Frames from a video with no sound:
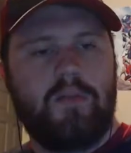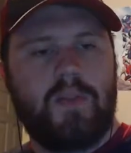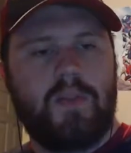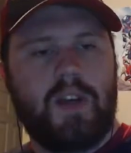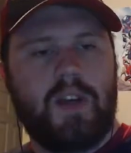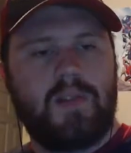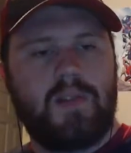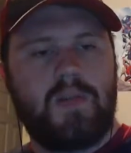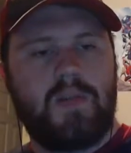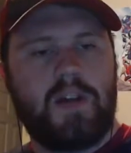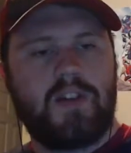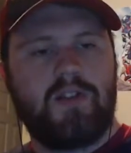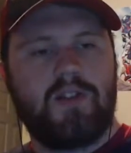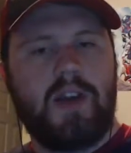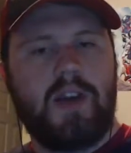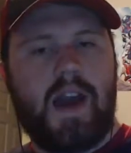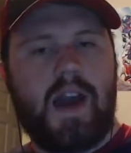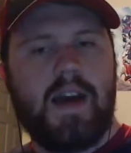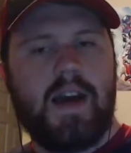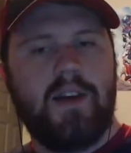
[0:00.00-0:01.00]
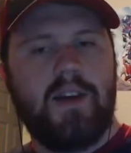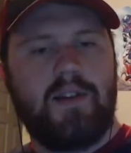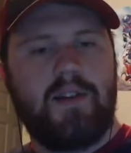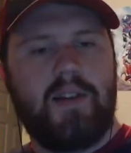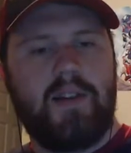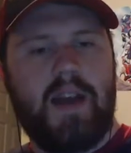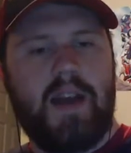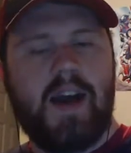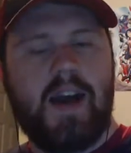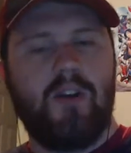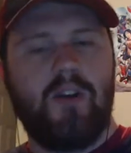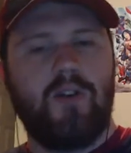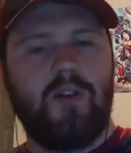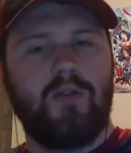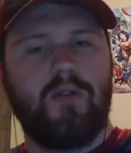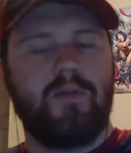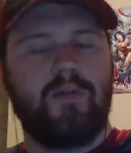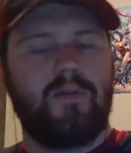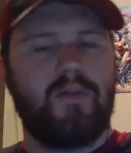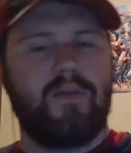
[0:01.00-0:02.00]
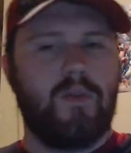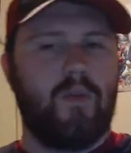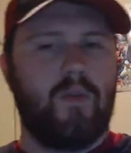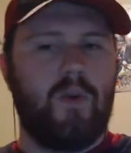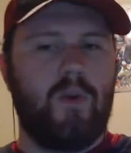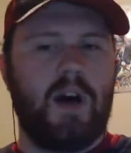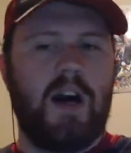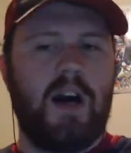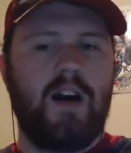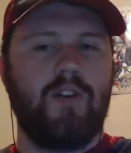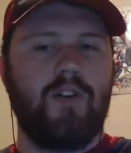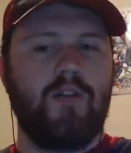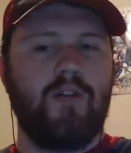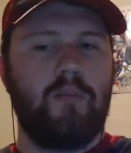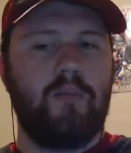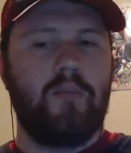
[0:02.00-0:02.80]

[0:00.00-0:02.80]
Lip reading: Especially as now, for a while,